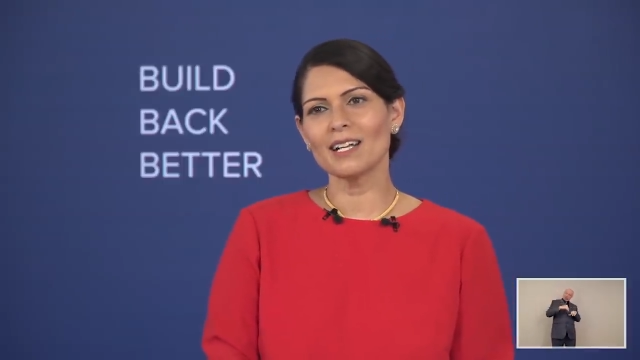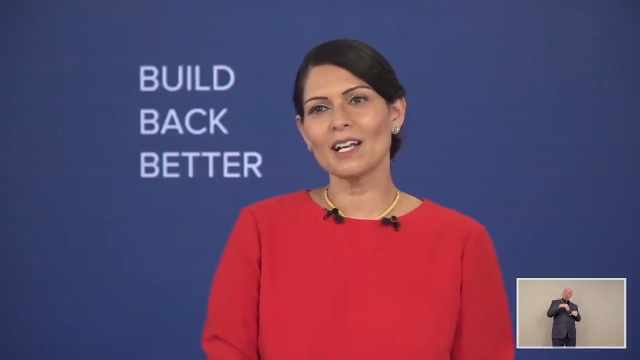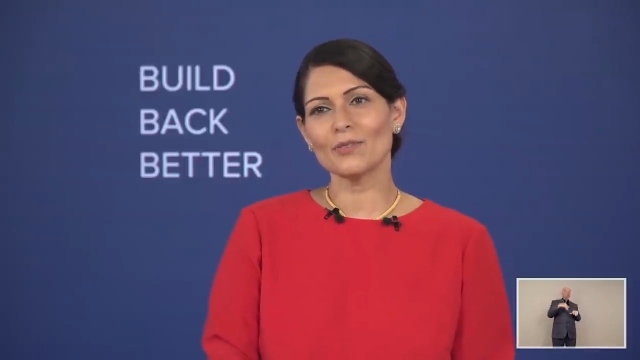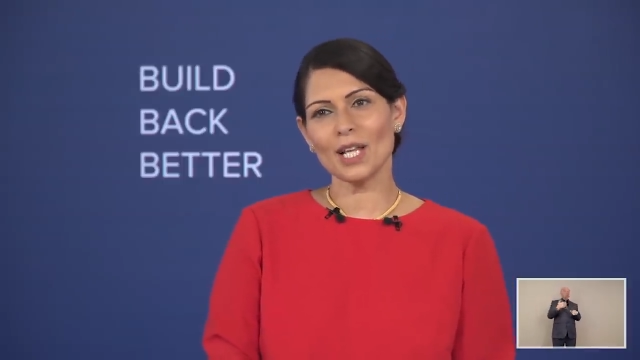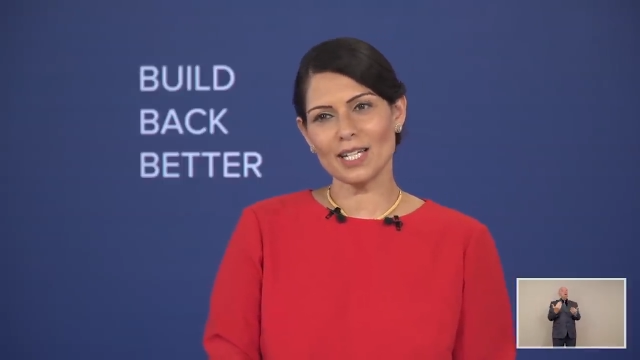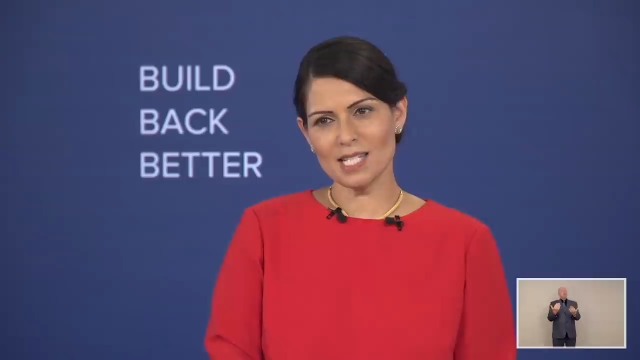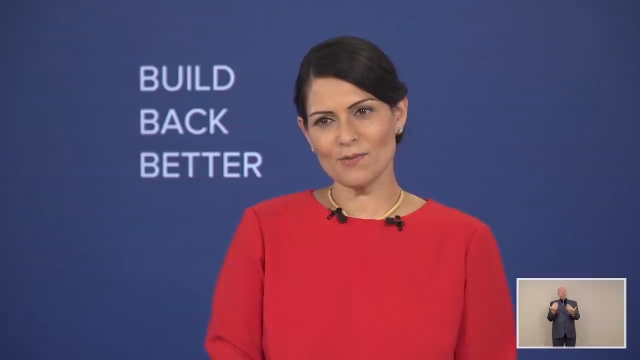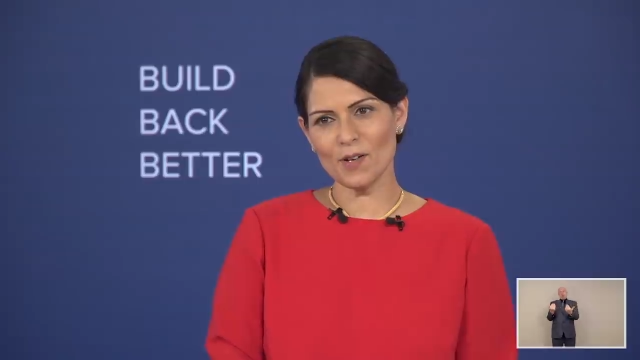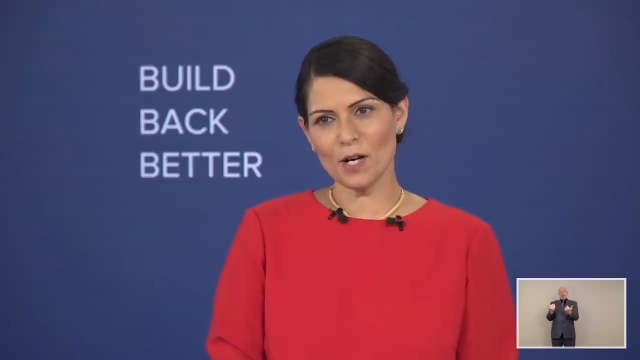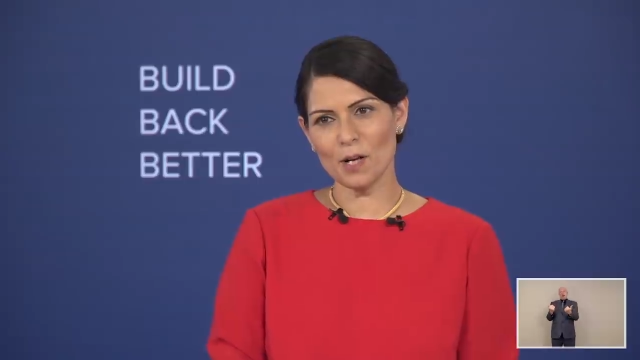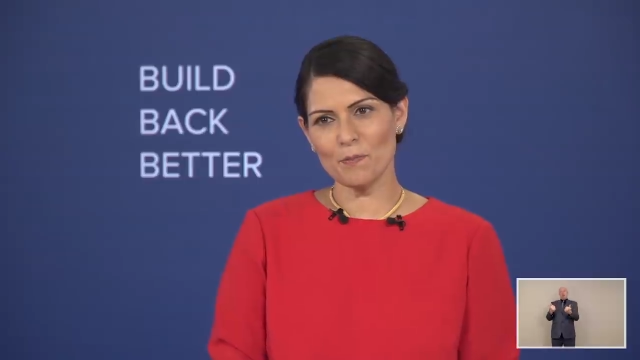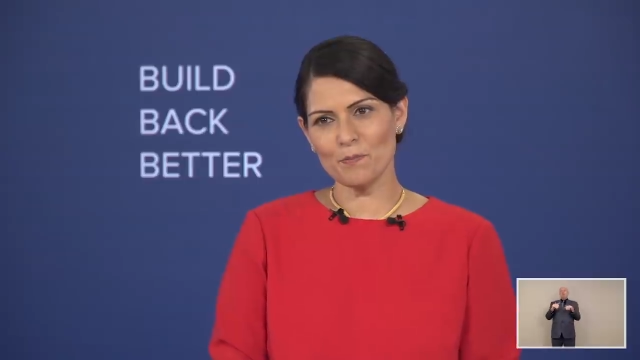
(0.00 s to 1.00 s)
That is
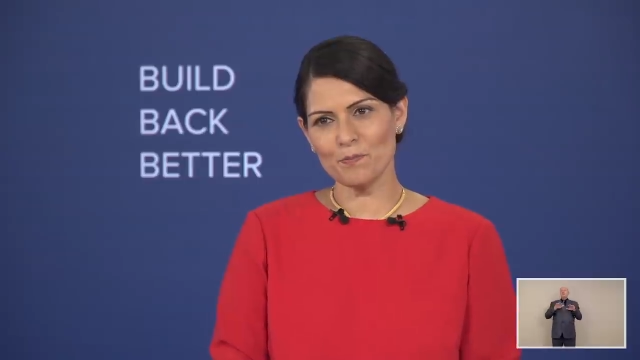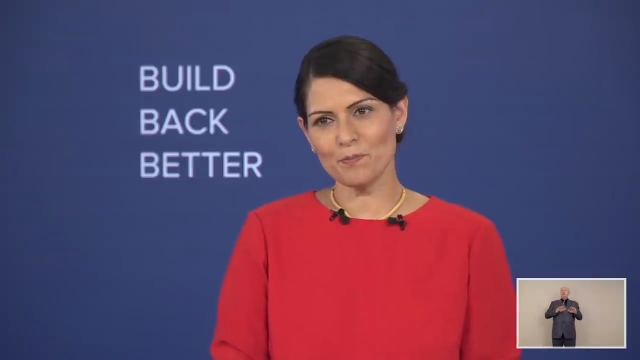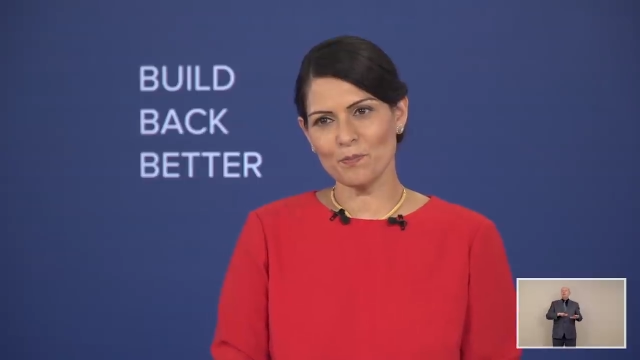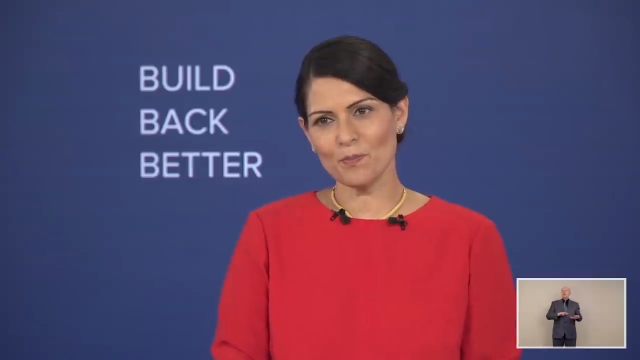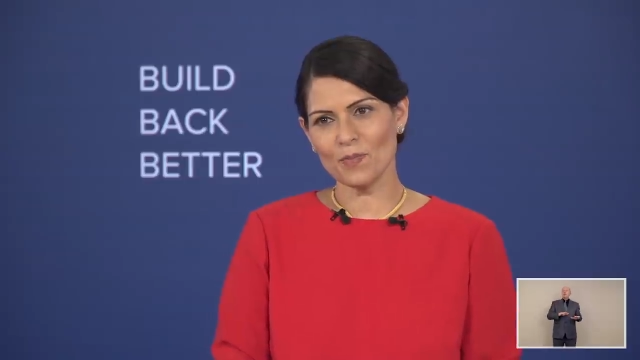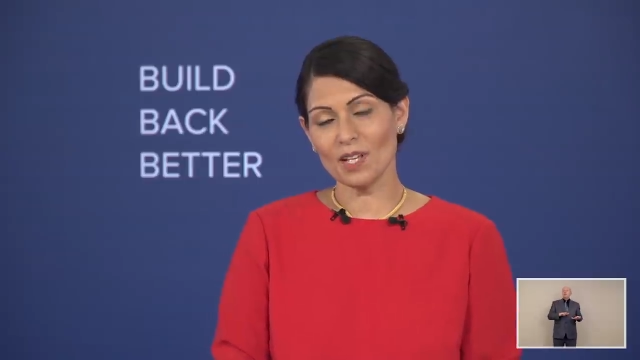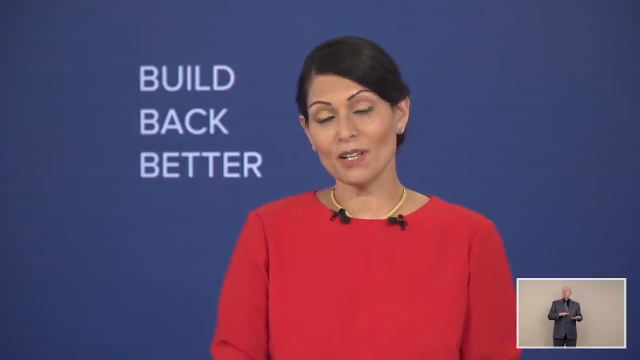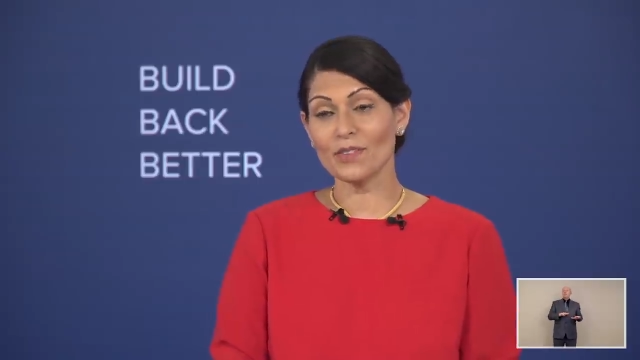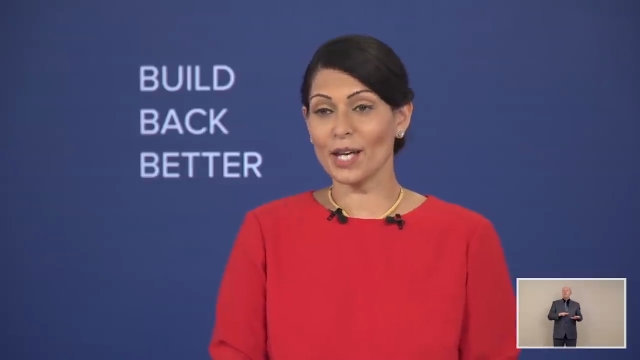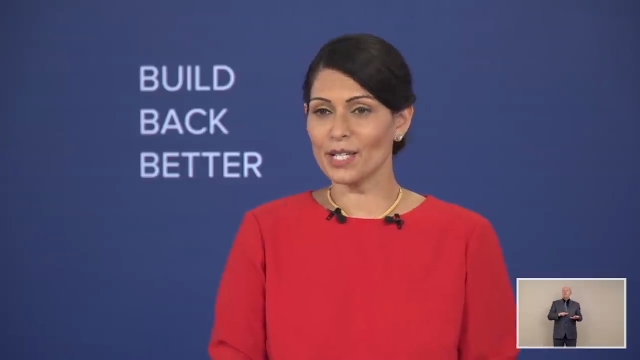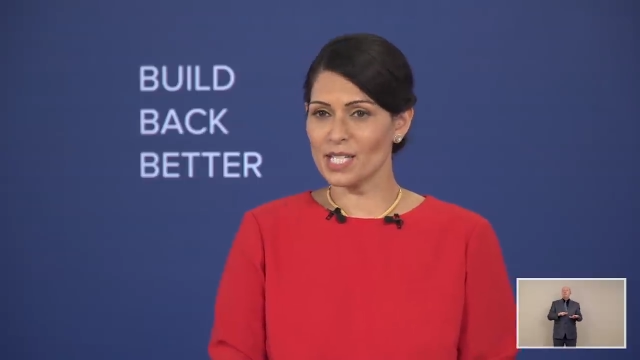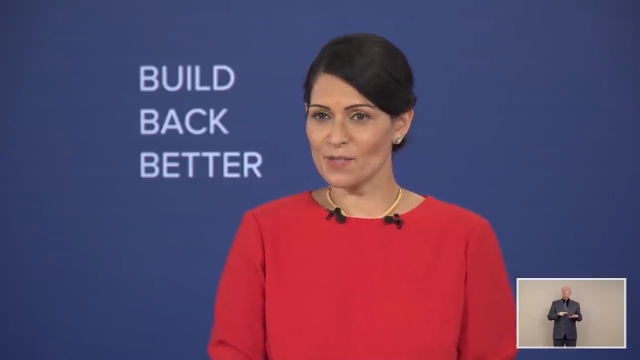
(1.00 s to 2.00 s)
firm.
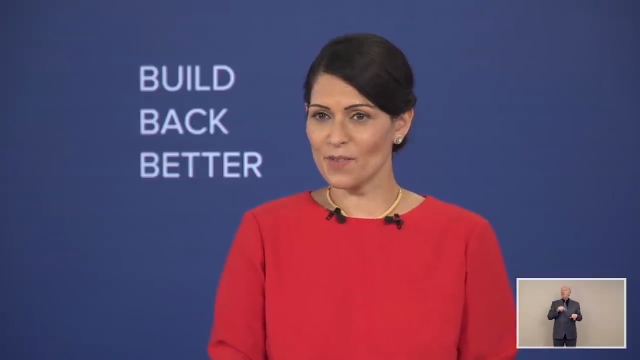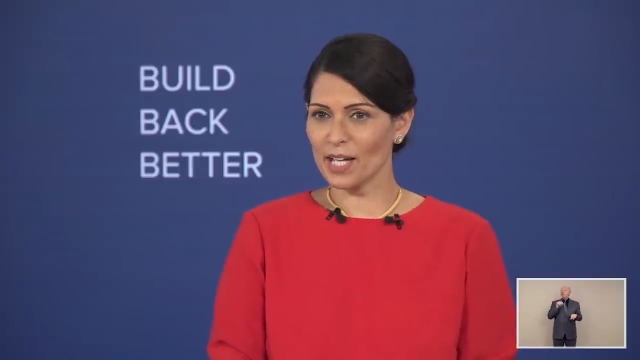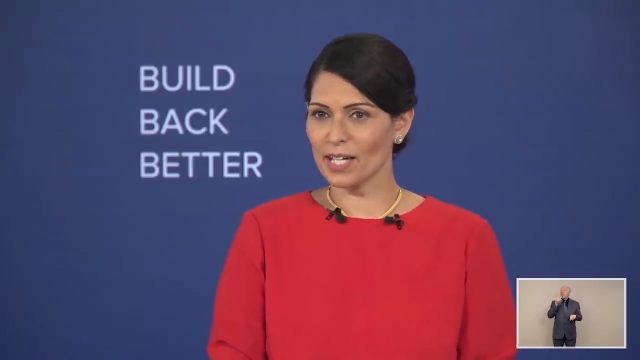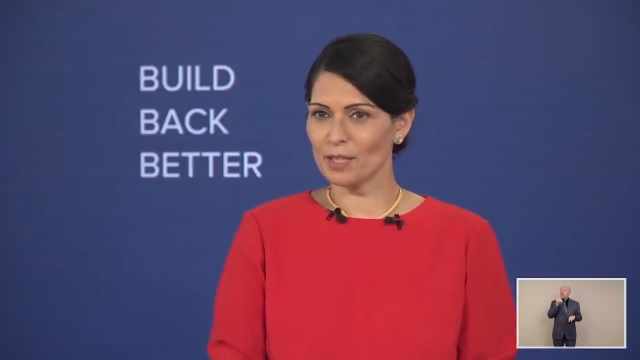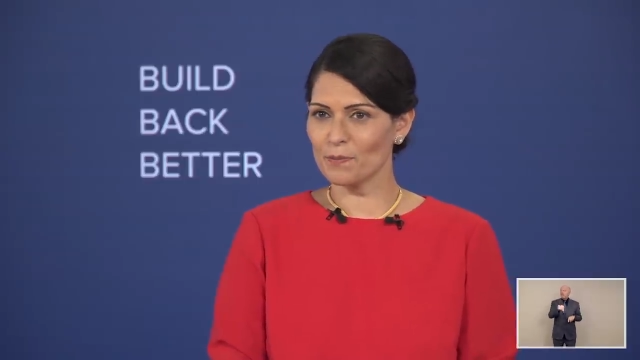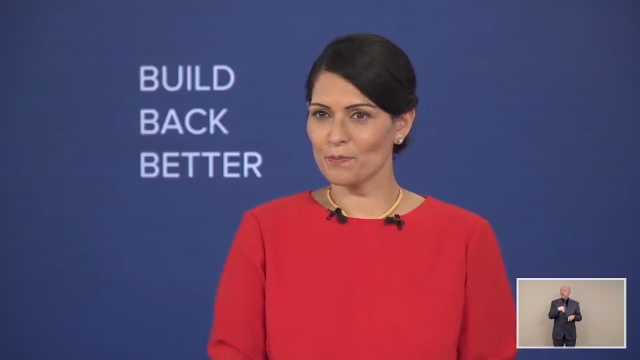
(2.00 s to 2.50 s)
That is fair.